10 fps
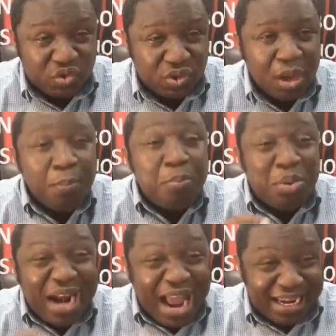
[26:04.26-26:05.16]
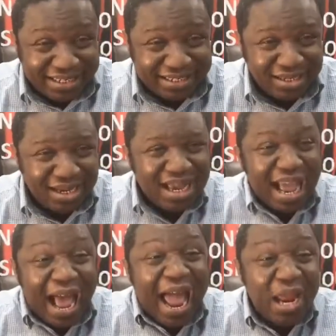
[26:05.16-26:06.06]
looks. Pride.
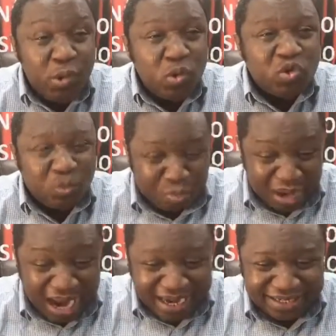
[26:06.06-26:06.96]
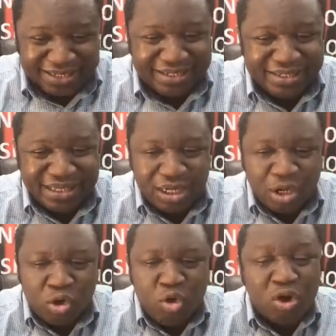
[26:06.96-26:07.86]
High looks. Pride.
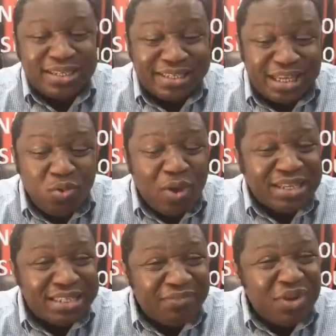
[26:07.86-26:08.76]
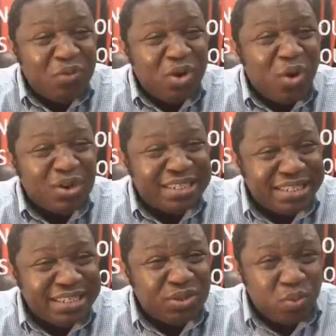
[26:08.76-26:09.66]
Not seeing oneself the way
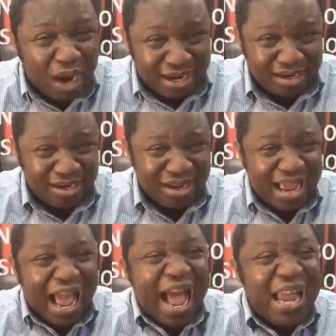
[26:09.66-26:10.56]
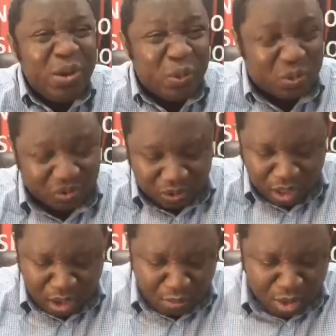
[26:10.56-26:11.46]
God sees one. High
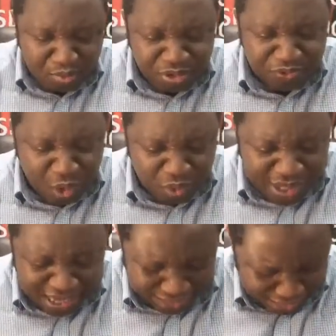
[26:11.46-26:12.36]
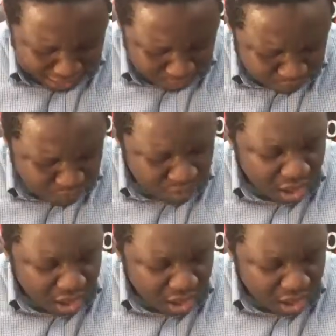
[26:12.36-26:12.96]
looks. But before we get there,